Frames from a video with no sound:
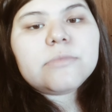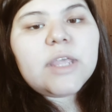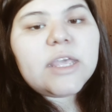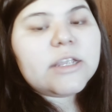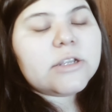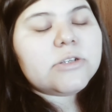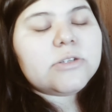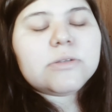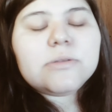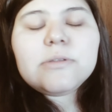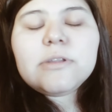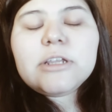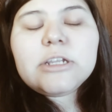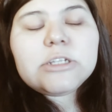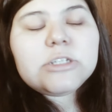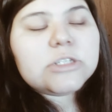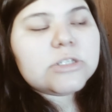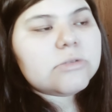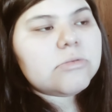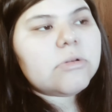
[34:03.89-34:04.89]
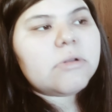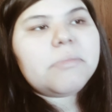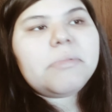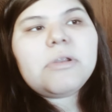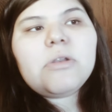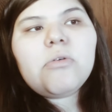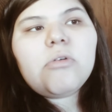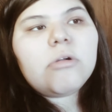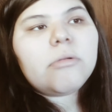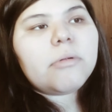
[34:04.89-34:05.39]
It just would have
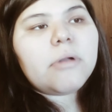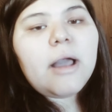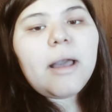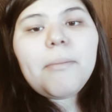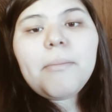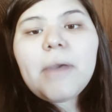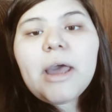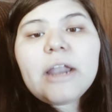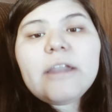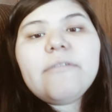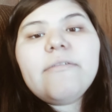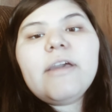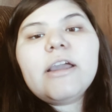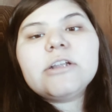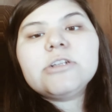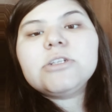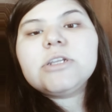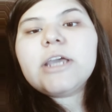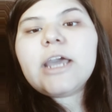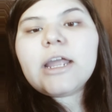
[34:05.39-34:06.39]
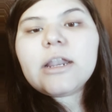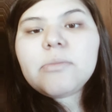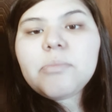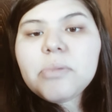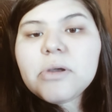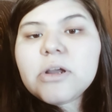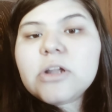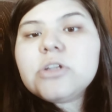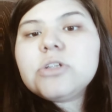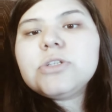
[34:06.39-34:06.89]
been horrible. I might have actually had to
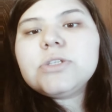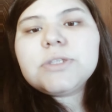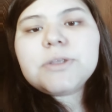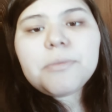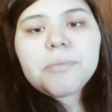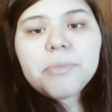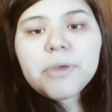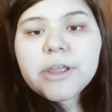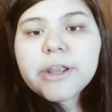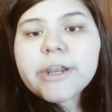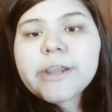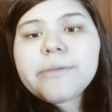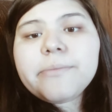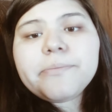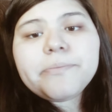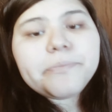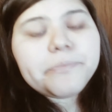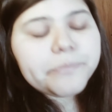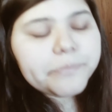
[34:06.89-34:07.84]
punch somebody.